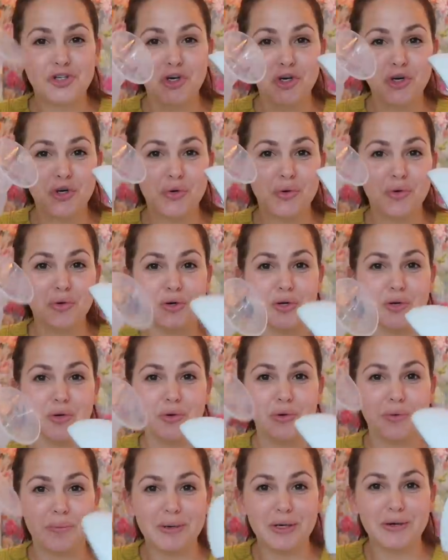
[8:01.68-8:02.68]
Two
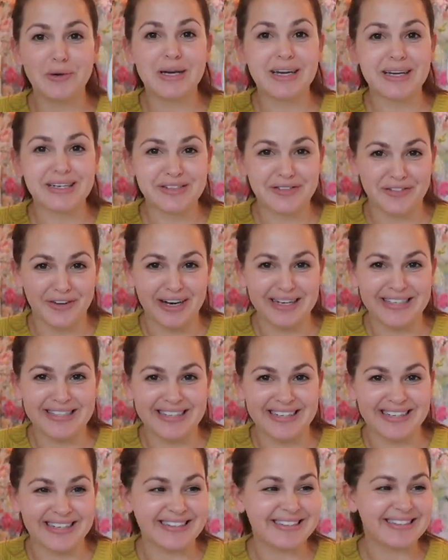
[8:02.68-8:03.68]
new milking
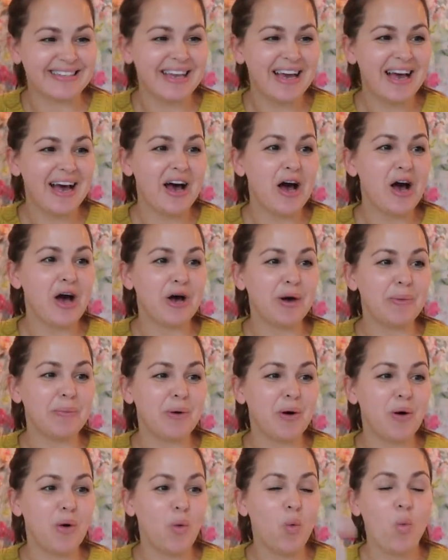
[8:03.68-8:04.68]
devices.
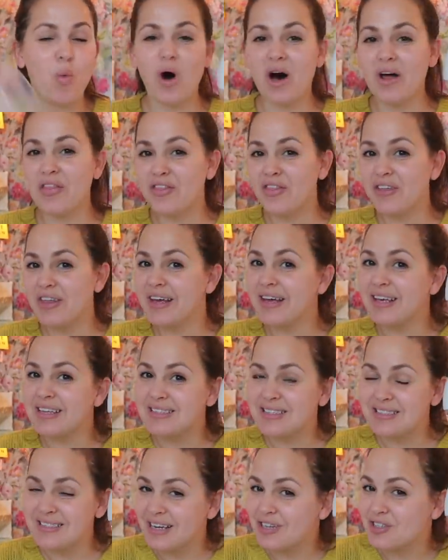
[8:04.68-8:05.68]
One that
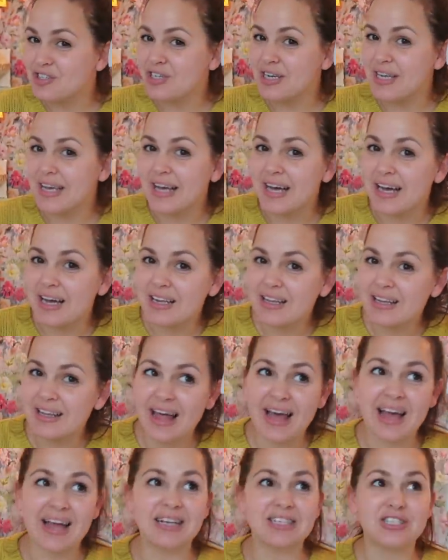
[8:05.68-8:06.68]
is essentially
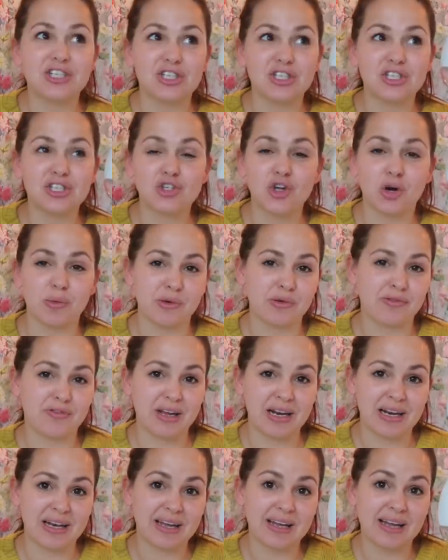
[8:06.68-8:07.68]
there to stop you
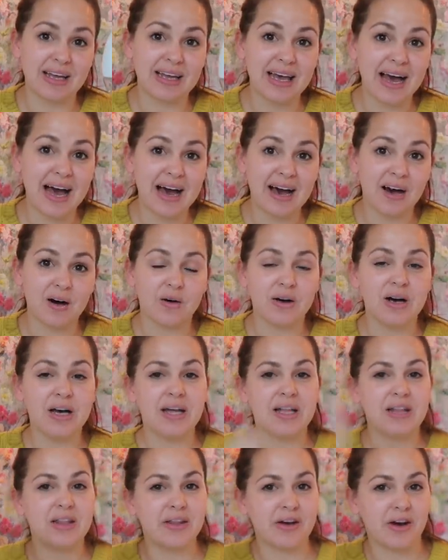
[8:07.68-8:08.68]
feeling like a cow.
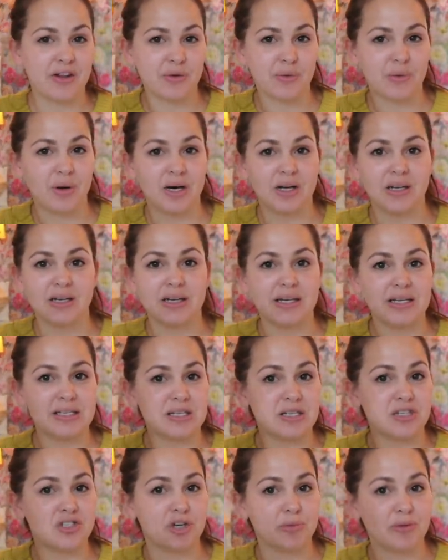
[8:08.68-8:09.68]
The other one is
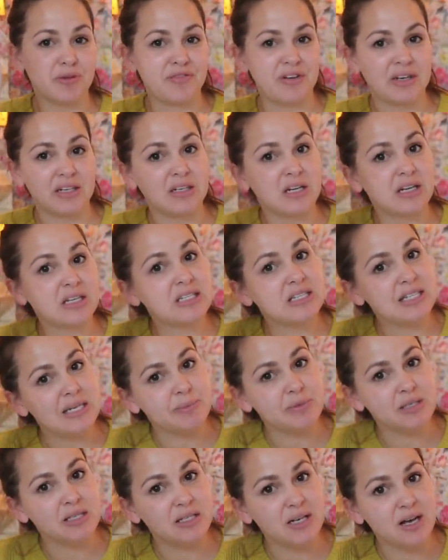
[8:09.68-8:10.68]
to stop you feeling like a
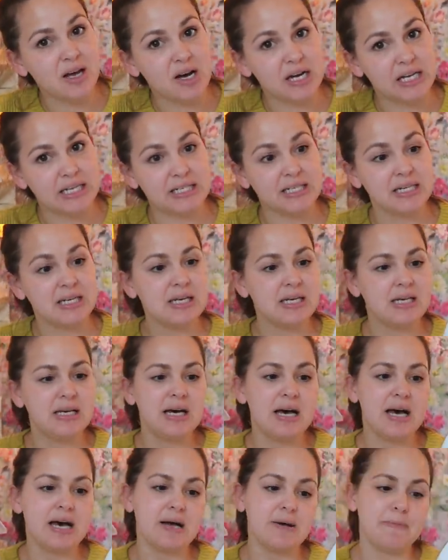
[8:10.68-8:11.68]
slip and slide.
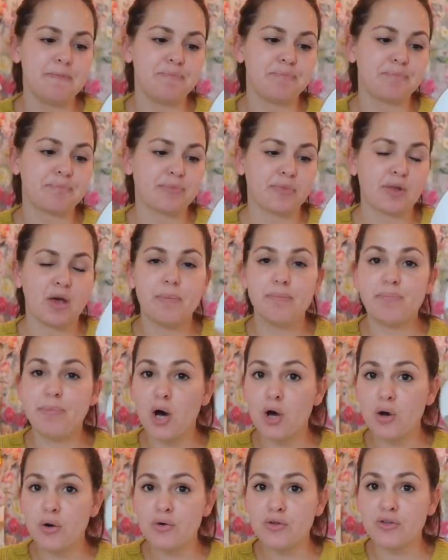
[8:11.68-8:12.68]

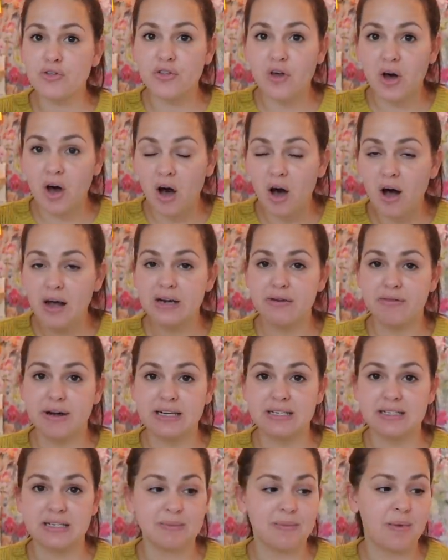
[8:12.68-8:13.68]
Both highly
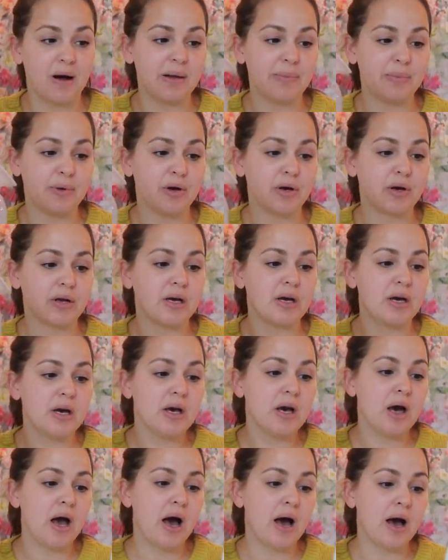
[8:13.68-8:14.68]
rated in my book.
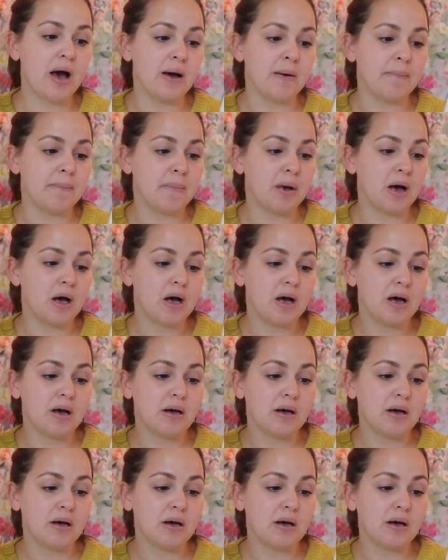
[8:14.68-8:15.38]
The only